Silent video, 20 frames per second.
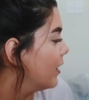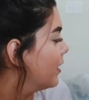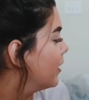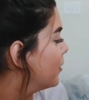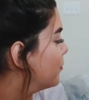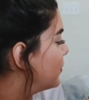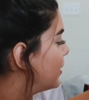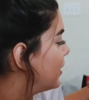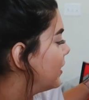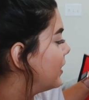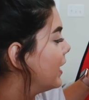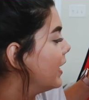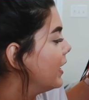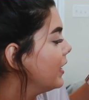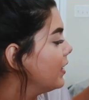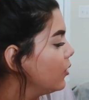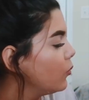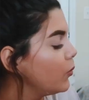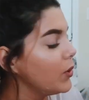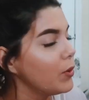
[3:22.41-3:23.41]
um
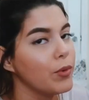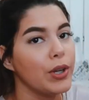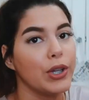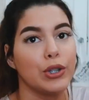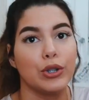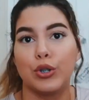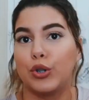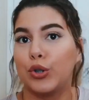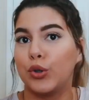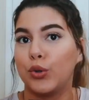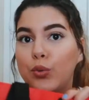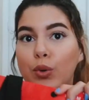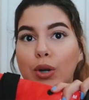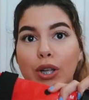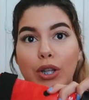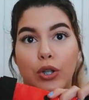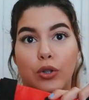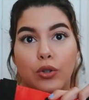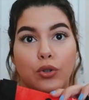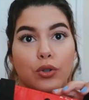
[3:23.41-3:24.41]
then we went to
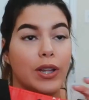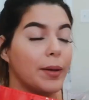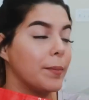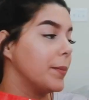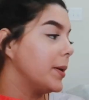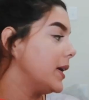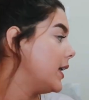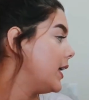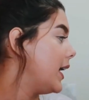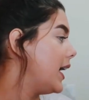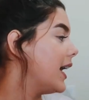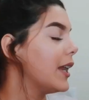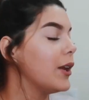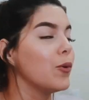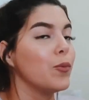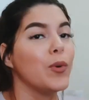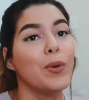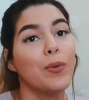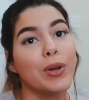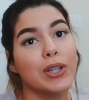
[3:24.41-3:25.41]
lululemon
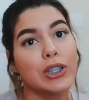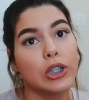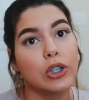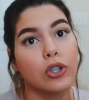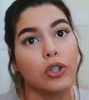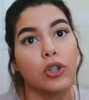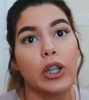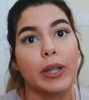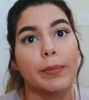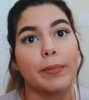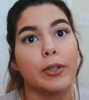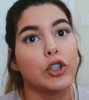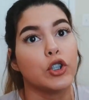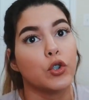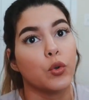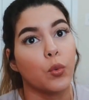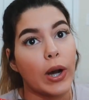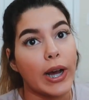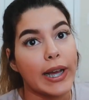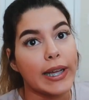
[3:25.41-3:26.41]
and we went to lululemon
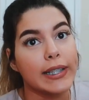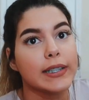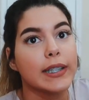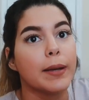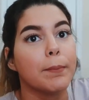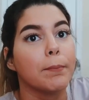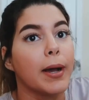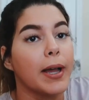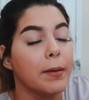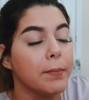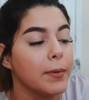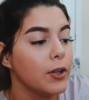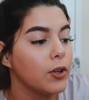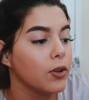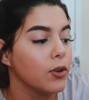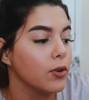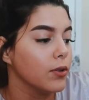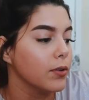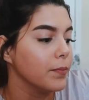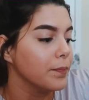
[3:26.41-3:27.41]
twice my main
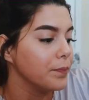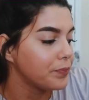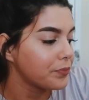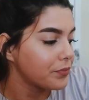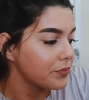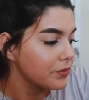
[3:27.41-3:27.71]
goal